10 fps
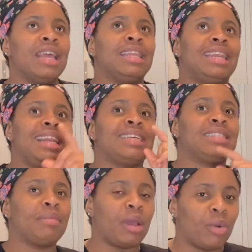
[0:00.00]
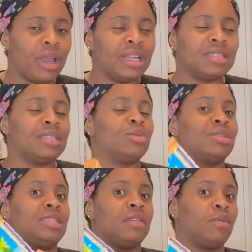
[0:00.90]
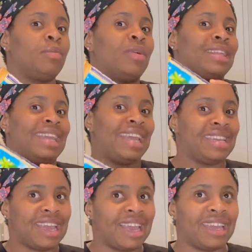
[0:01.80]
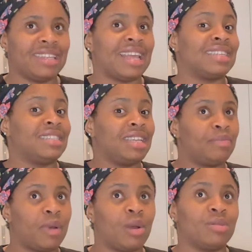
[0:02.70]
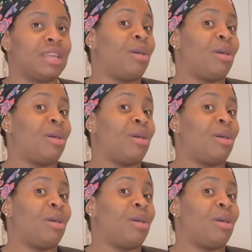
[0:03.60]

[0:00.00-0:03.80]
Then the last time I went, it was 7.99. That's £8.